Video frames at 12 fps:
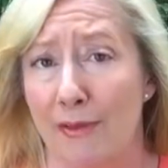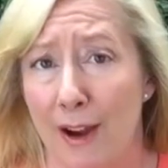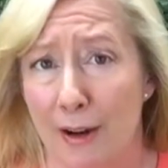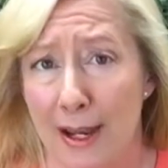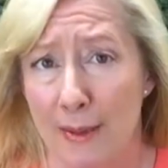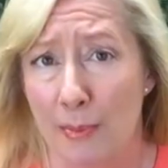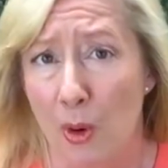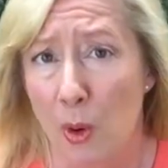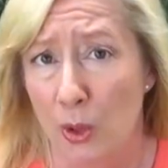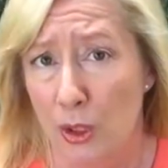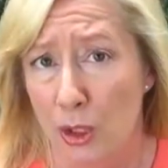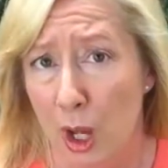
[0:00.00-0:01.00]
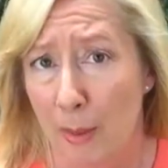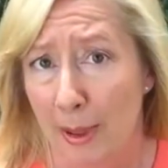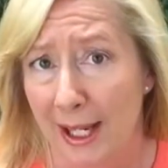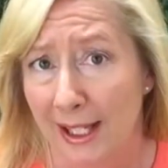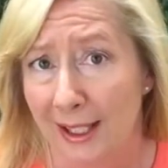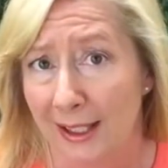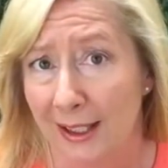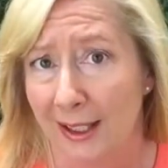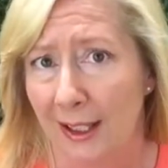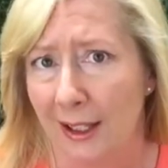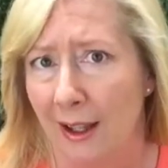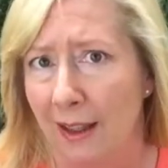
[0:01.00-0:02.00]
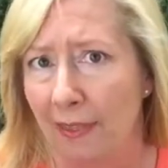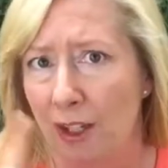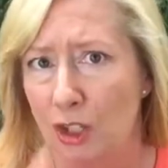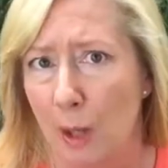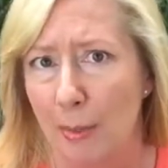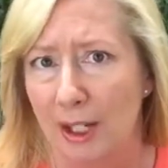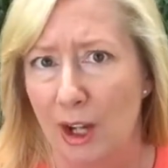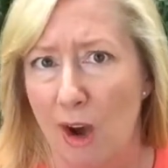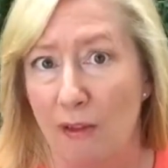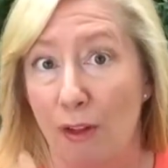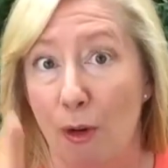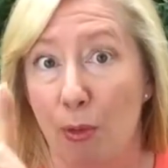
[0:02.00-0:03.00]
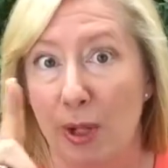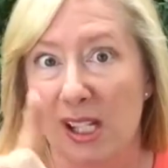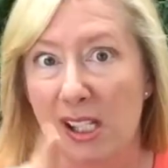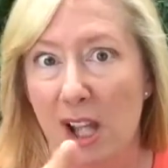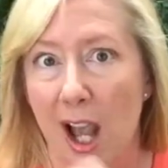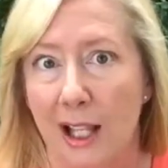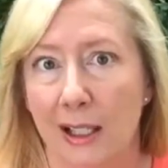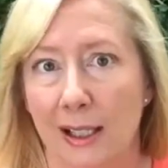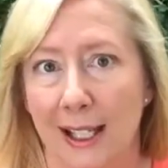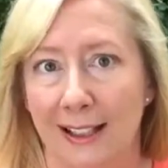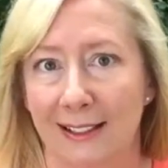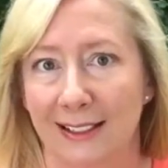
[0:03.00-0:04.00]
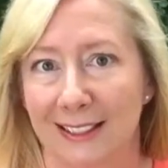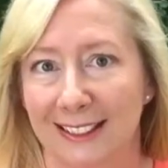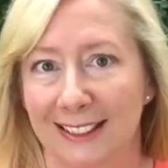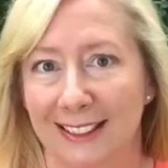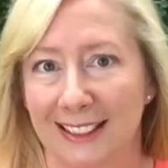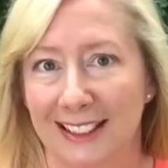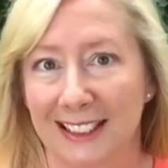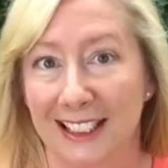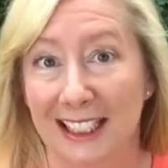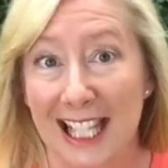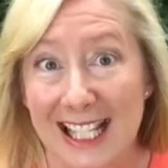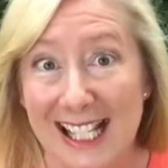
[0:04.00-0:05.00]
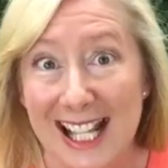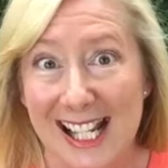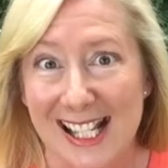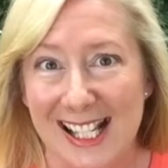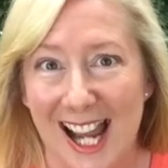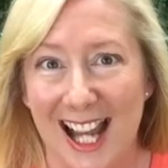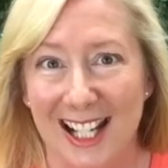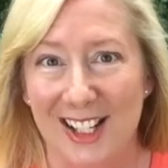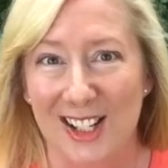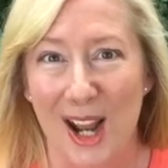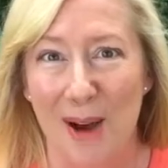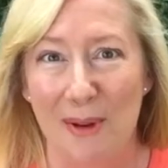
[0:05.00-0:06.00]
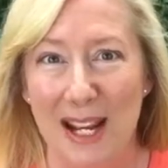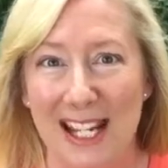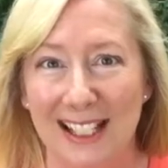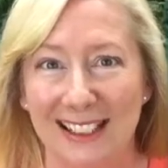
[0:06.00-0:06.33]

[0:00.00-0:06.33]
a very important topic, the topic of recycling. Let's get started, shall we?